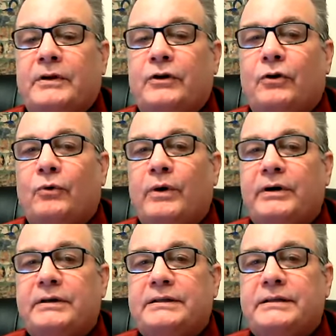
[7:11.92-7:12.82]
Your
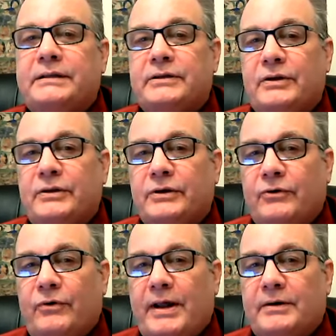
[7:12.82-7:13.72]
awareness is on the
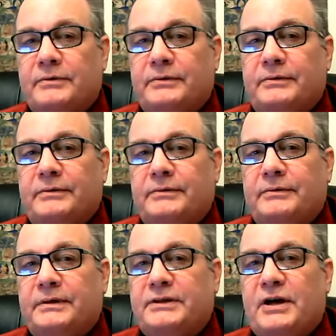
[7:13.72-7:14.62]
crown,
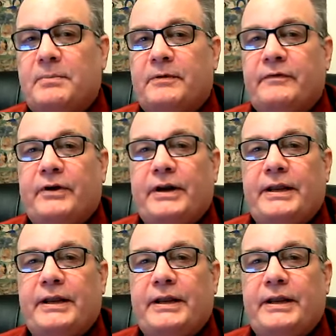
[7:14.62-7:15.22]
the top of your